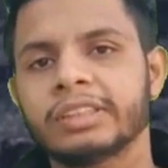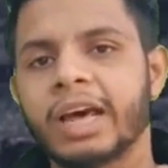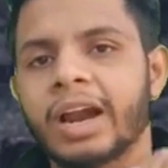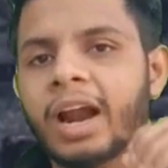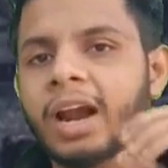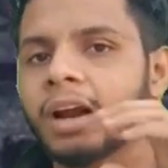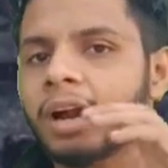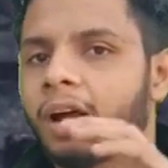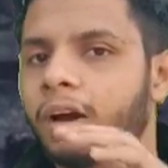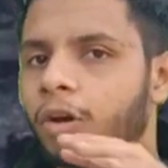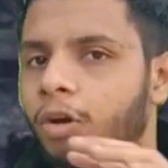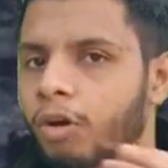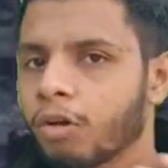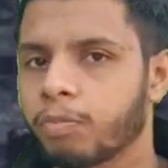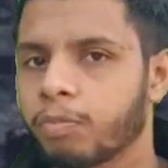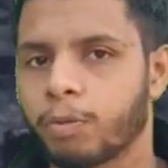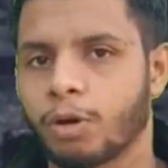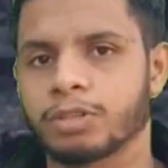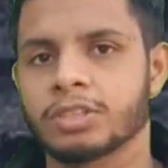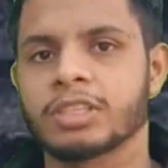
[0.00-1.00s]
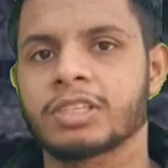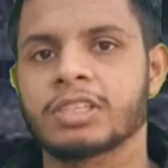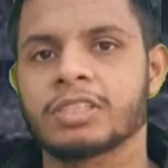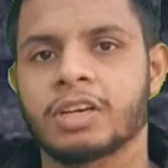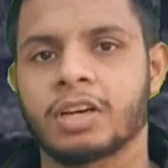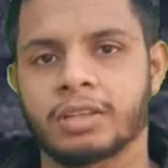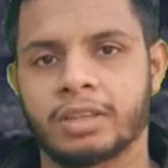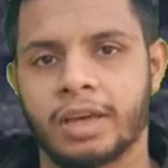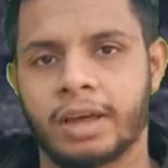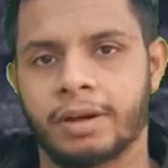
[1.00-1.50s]
there are a lot of
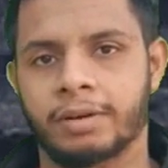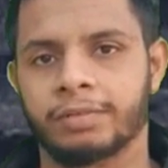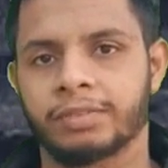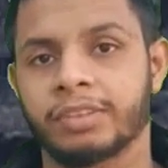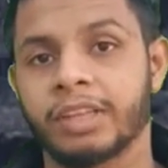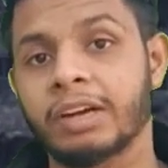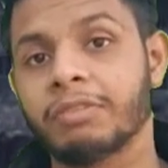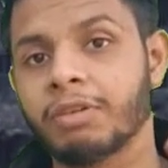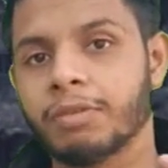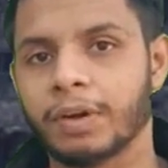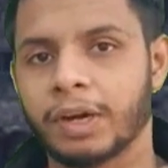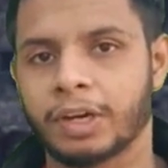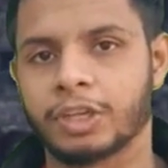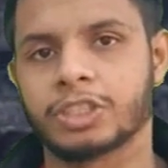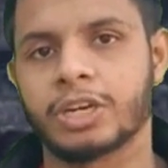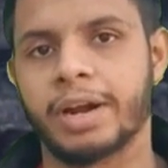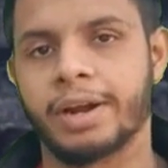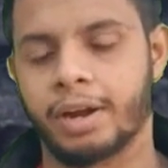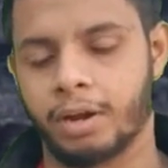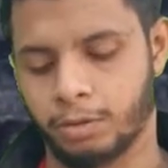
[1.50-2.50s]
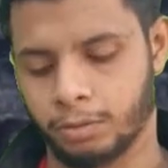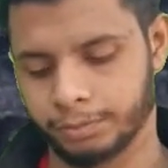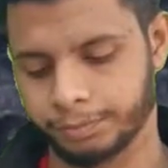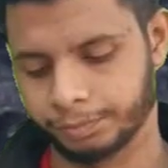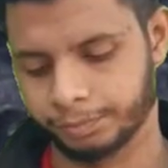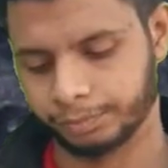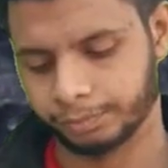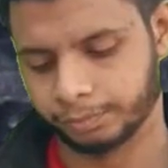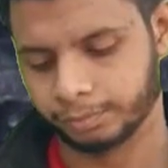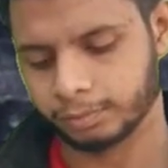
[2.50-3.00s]
processes are there that we will understand now.
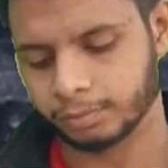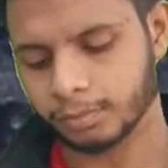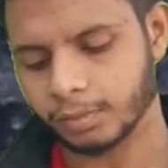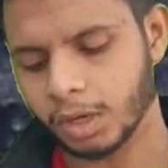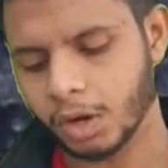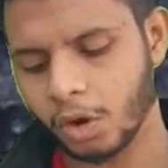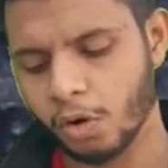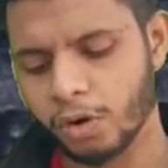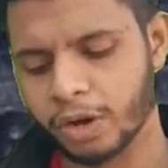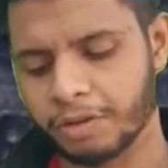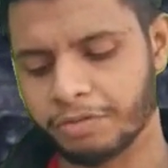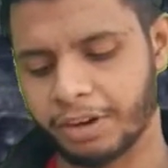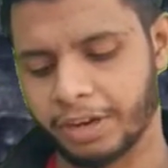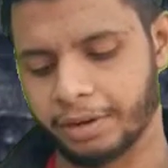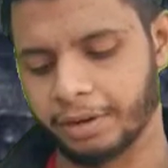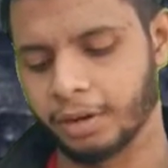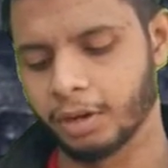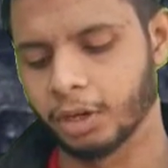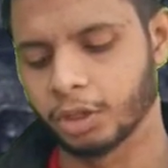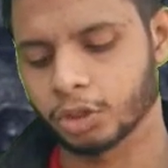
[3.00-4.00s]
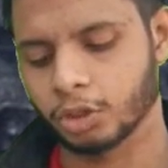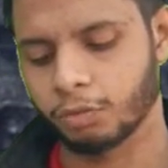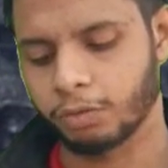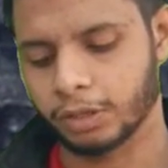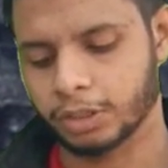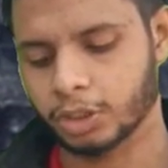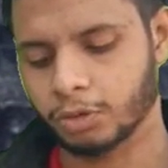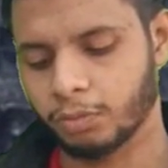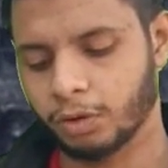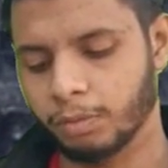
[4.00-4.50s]
Okay, fine. So
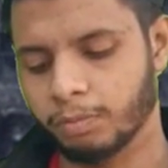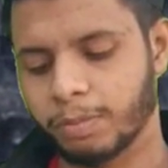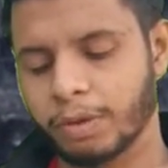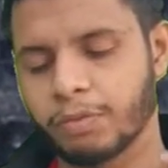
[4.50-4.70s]
first of all,